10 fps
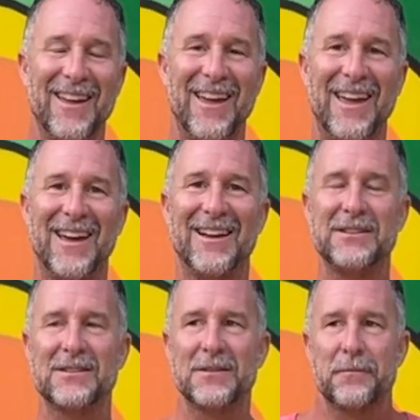
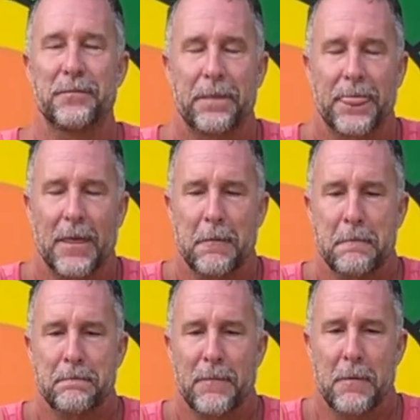
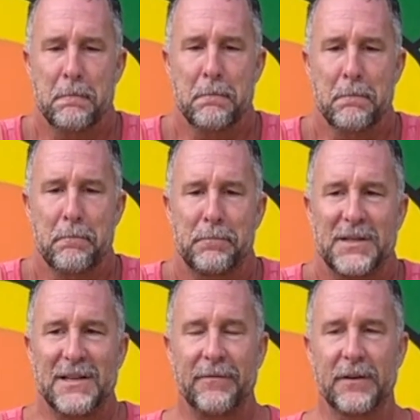But
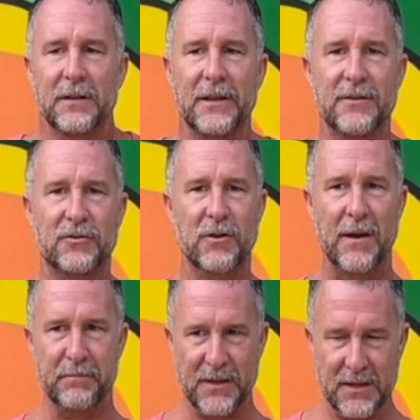definitely the
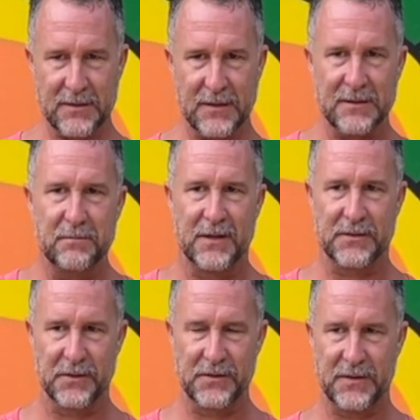trapezius
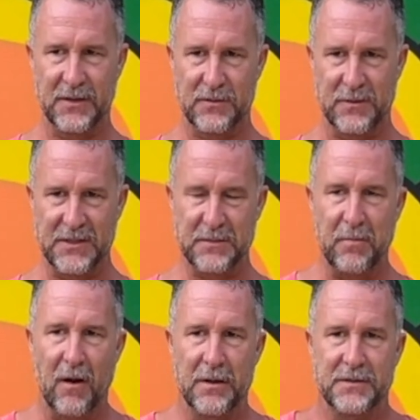muscles is
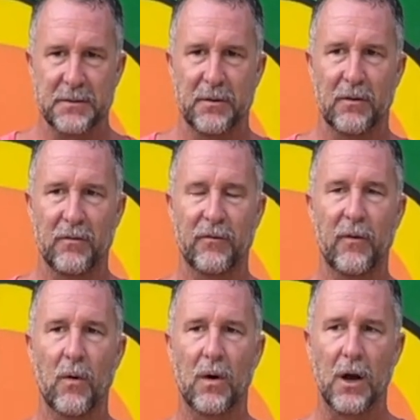responsible
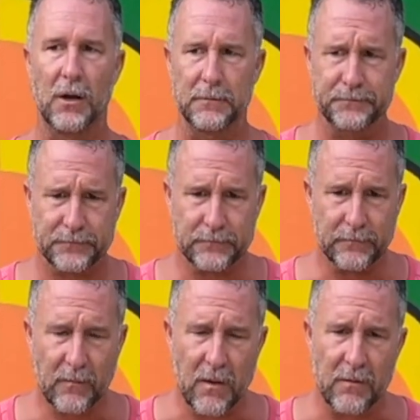for
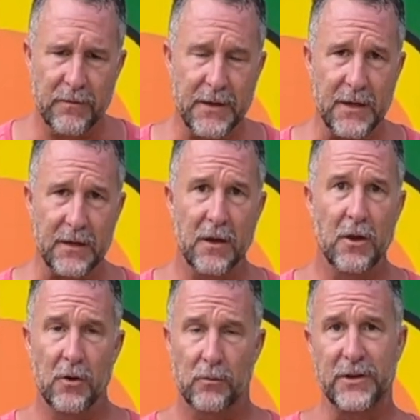the
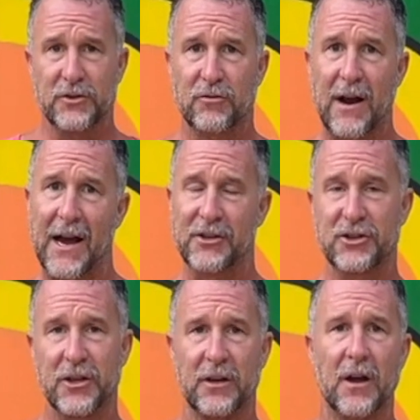
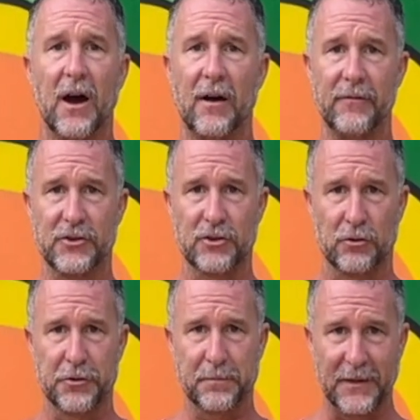retraction of the
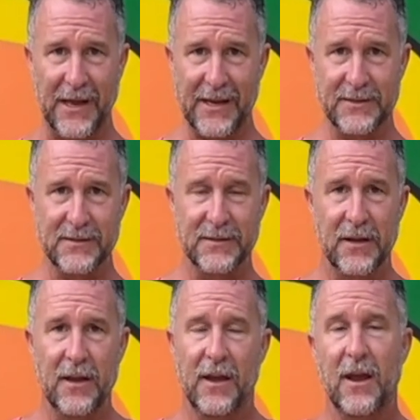shoulder blades
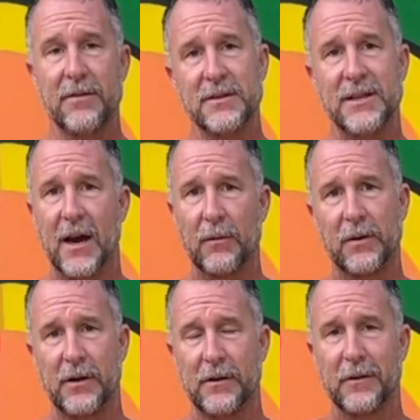and the
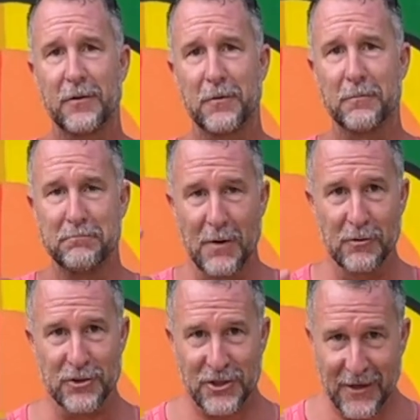downward
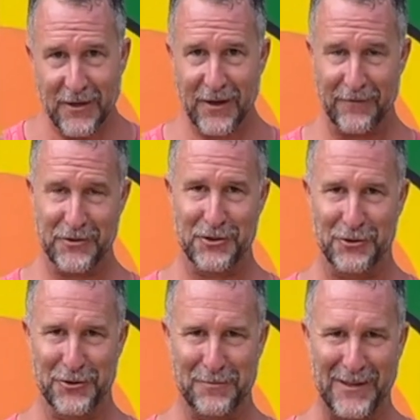motion of the
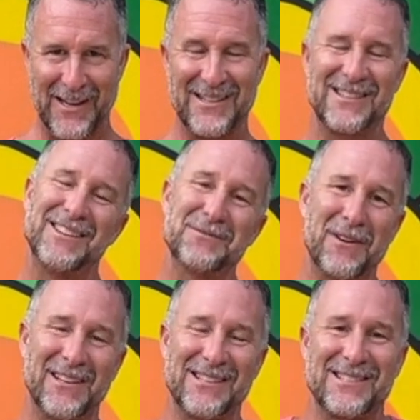shoulder blades, as
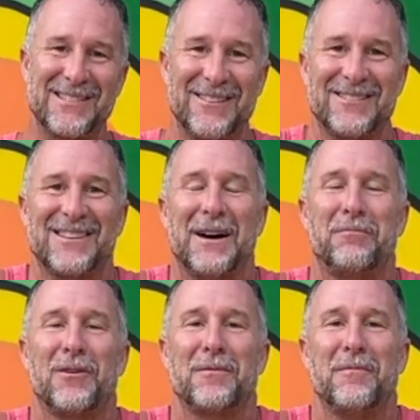well as there's
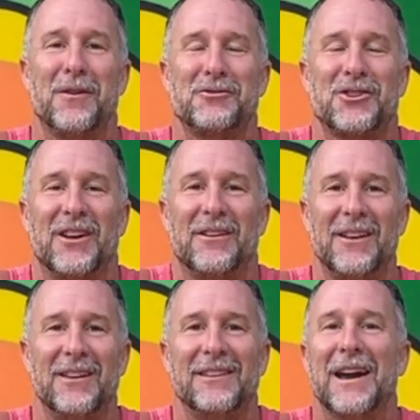upward motion
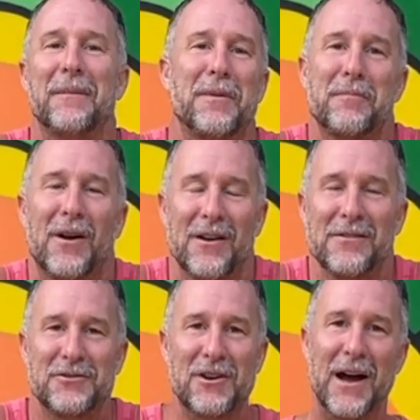in the upper part of
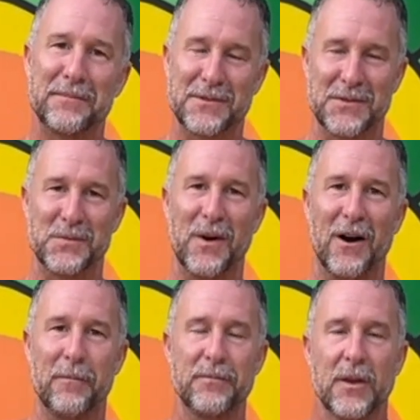the traps as
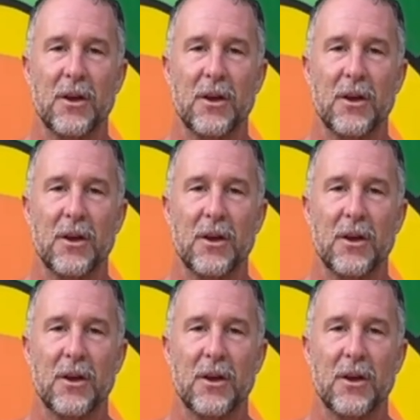well.